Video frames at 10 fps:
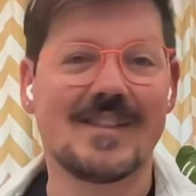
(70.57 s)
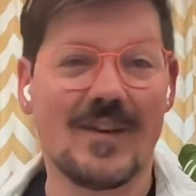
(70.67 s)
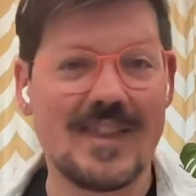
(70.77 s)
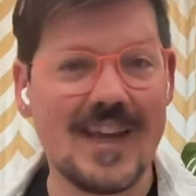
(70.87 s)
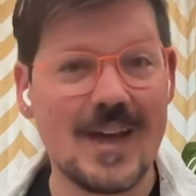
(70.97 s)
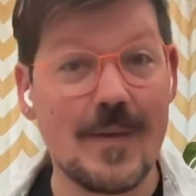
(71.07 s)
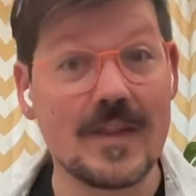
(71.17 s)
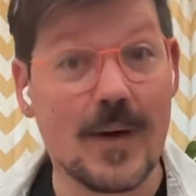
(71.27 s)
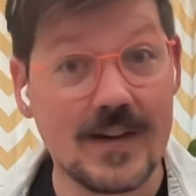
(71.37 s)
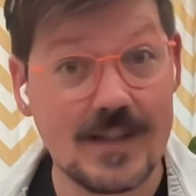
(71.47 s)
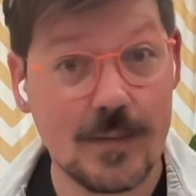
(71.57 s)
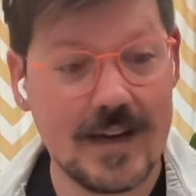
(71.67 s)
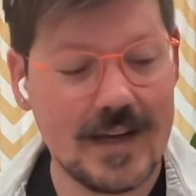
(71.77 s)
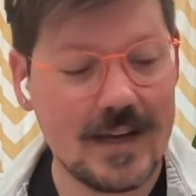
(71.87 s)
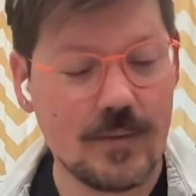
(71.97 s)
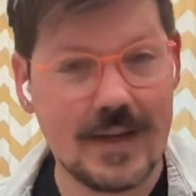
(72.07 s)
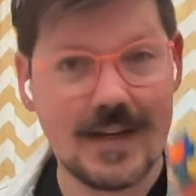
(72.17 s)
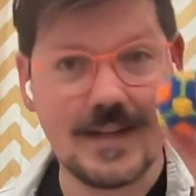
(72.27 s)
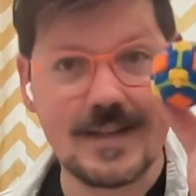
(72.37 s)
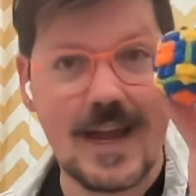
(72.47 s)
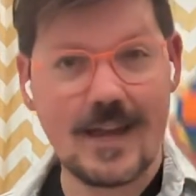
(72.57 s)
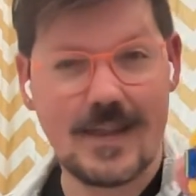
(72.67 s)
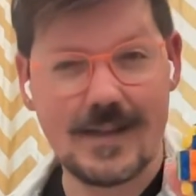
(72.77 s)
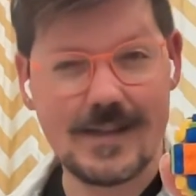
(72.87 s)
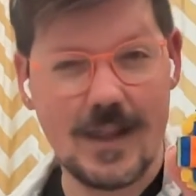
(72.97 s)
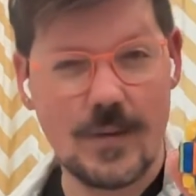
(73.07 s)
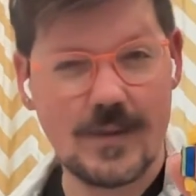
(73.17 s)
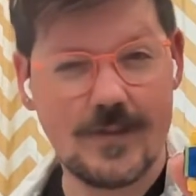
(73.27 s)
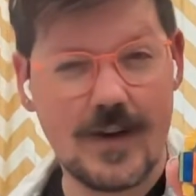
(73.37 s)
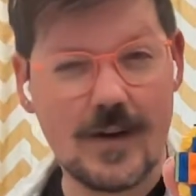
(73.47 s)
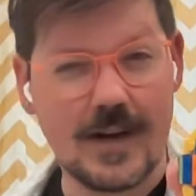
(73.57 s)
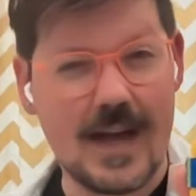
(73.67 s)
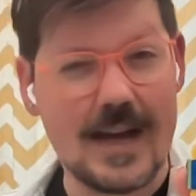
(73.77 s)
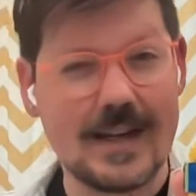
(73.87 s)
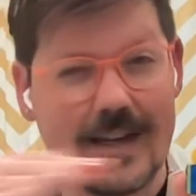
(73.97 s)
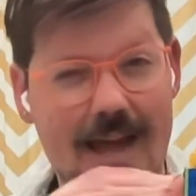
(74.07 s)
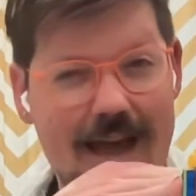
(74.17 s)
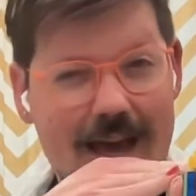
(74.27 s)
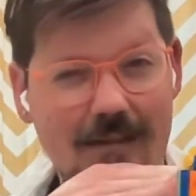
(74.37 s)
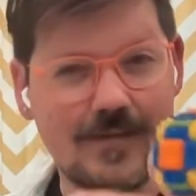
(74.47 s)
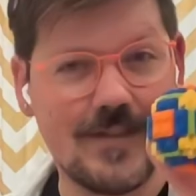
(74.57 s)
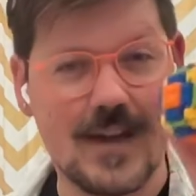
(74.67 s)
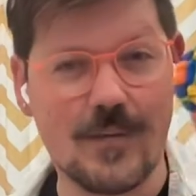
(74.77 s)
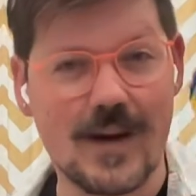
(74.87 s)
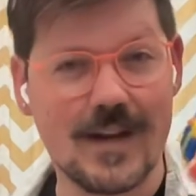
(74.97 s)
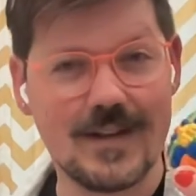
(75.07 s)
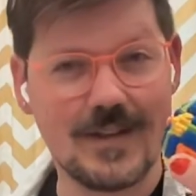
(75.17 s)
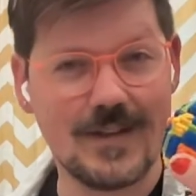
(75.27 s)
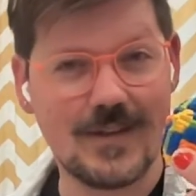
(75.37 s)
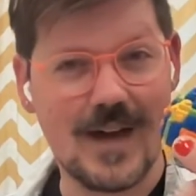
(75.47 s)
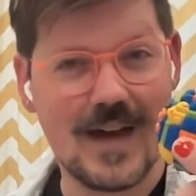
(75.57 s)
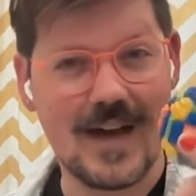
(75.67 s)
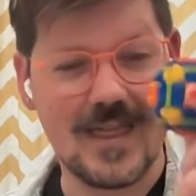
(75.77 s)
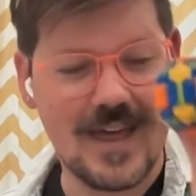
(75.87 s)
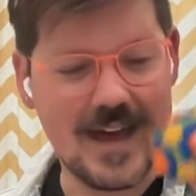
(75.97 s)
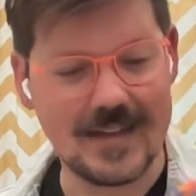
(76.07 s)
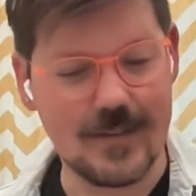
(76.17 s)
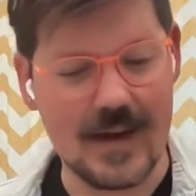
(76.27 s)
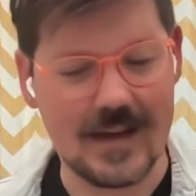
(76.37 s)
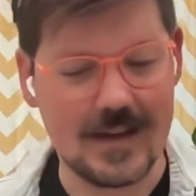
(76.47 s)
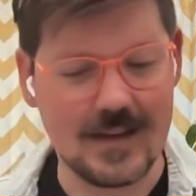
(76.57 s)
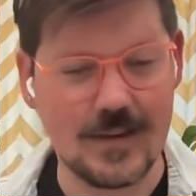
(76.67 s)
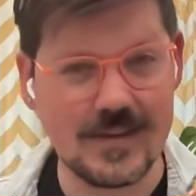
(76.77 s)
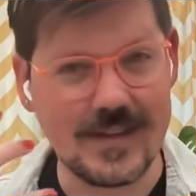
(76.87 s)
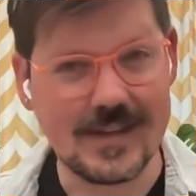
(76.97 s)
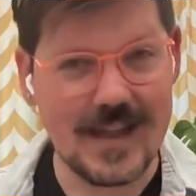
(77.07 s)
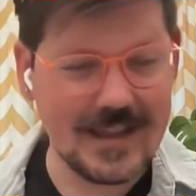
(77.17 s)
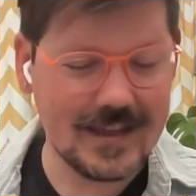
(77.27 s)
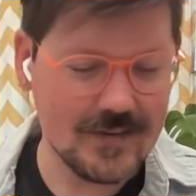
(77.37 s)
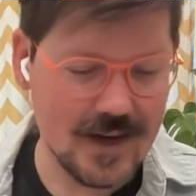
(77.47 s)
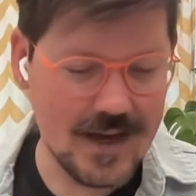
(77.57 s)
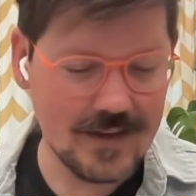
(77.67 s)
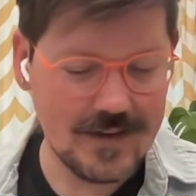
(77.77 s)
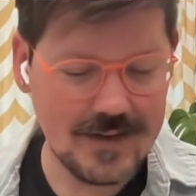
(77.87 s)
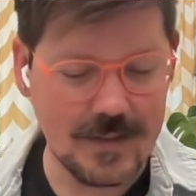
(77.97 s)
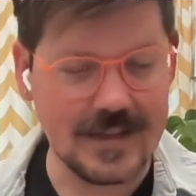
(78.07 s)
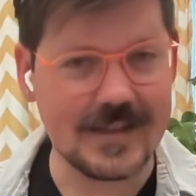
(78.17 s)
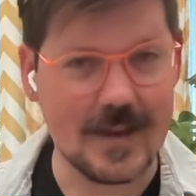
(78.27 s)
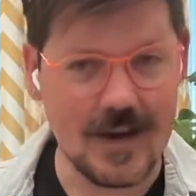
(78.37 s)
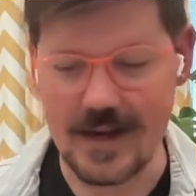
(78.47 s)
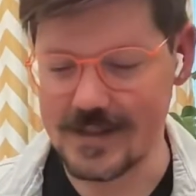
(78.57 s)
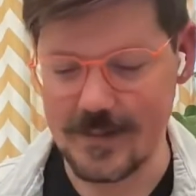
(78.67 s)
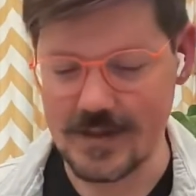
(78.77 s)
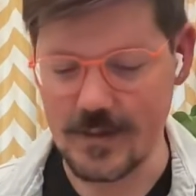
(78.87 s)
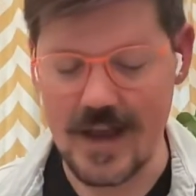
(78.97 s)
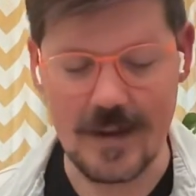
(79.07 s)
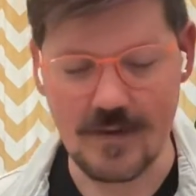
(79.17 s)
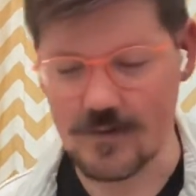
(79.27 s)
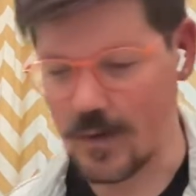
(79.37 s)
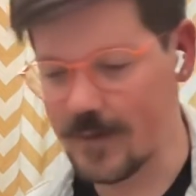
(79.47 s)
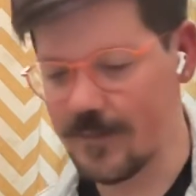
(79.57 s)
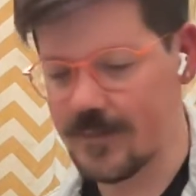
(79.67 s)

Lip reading: So in thinking about the parts that we need to take this Lowell Sphere and cut it in half, and we're going to do that by using slightly different colors, but the same concept as we had before.